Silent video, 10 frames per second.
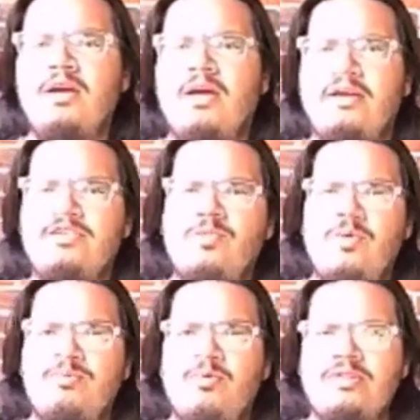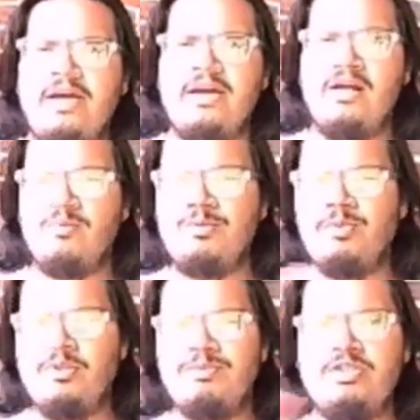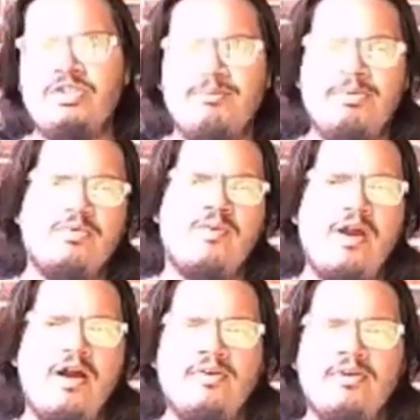I just want to point that out. We will be jumping around.